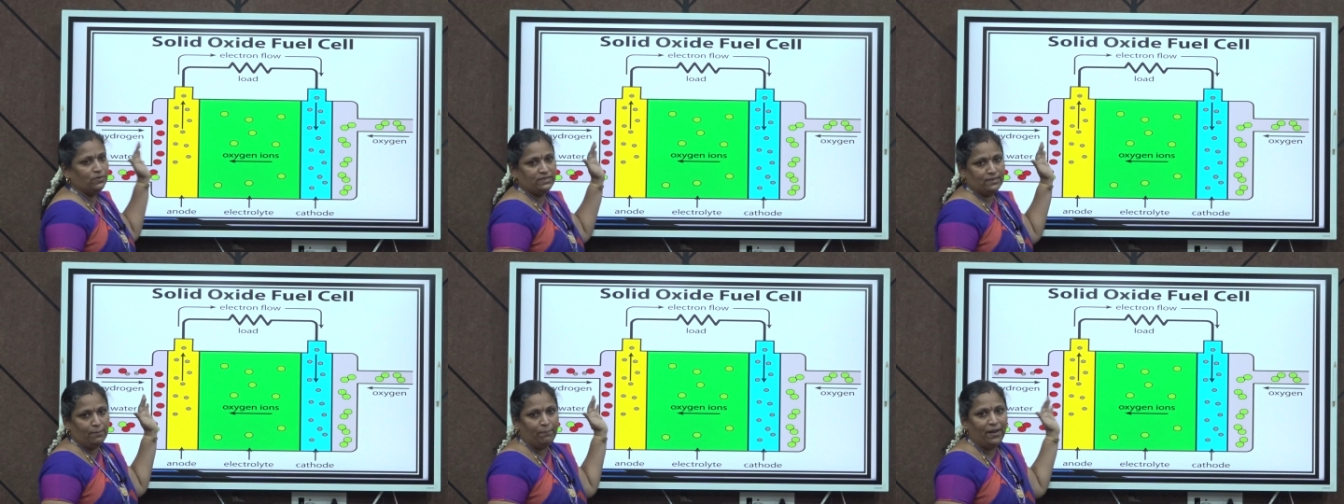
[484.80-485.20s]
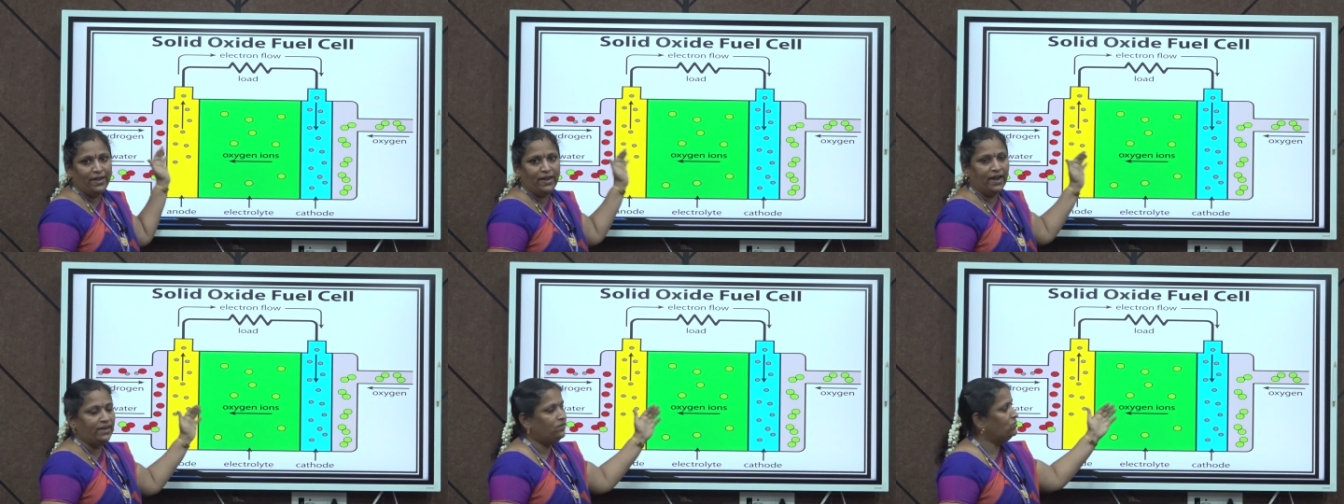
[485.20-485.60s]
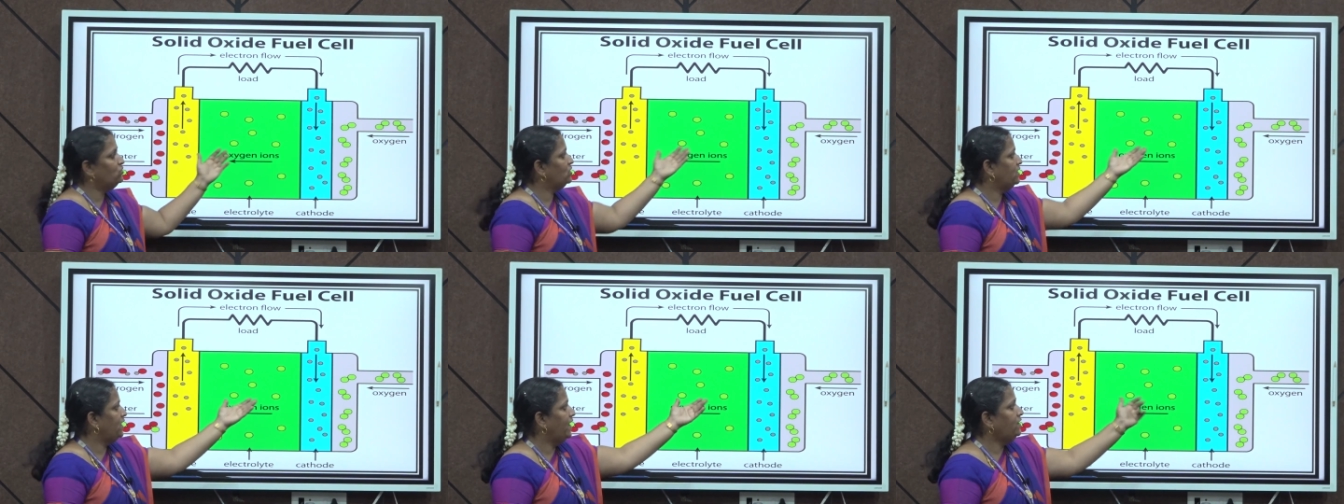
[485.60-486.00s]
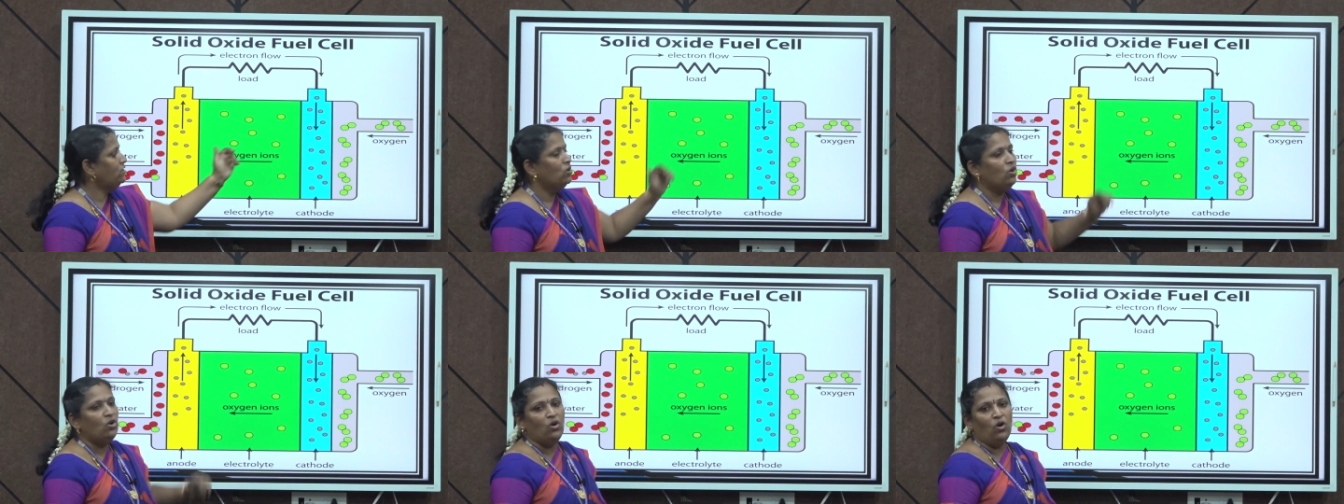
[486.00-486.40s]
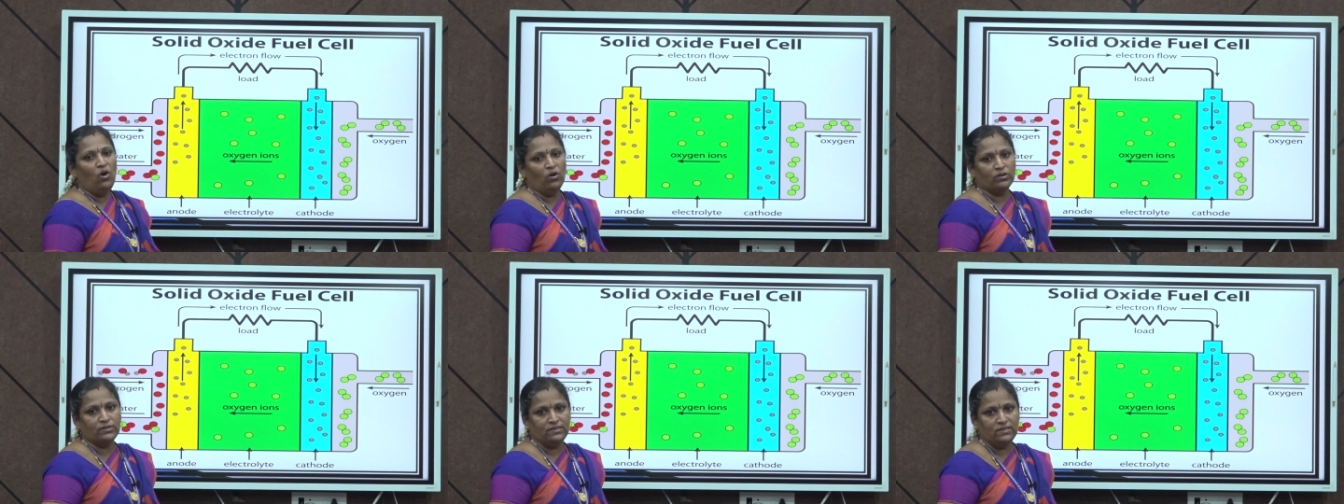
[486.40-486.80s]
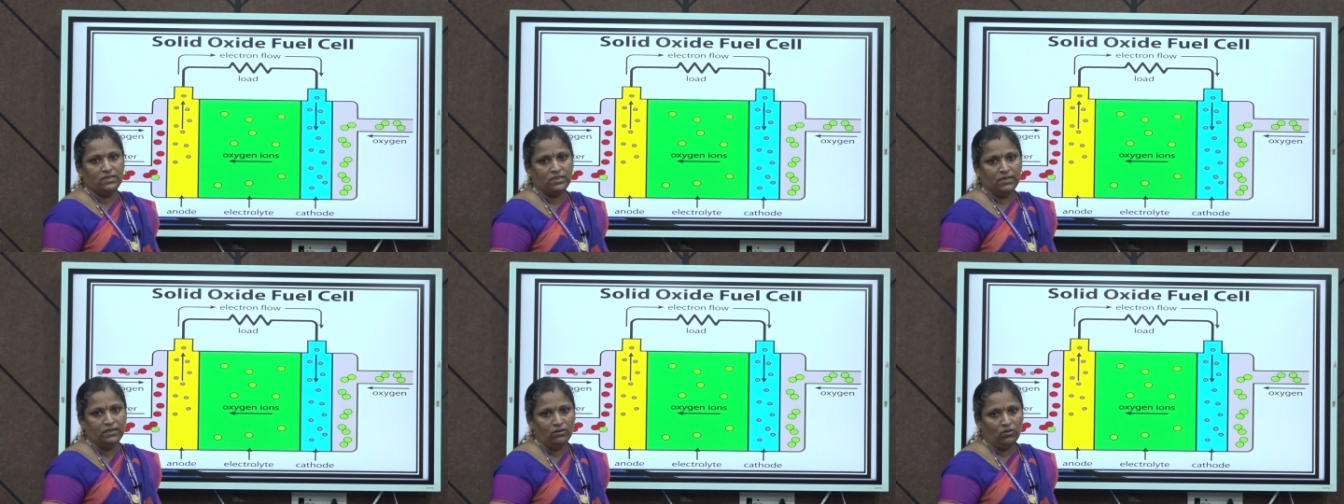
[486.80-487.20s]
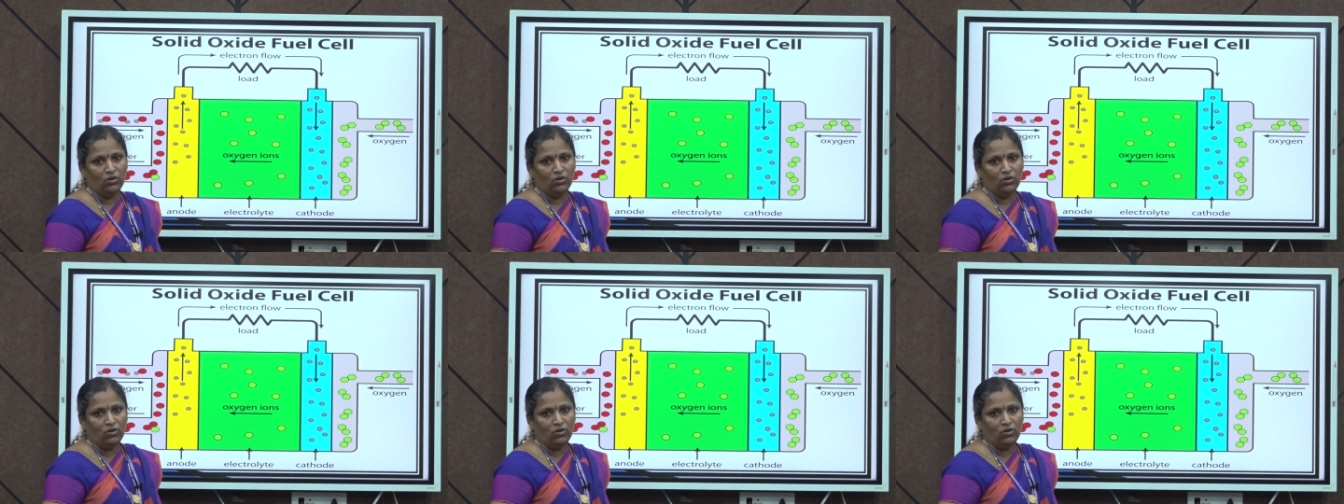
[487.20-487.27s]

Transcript: we supply hydrogen and oxygen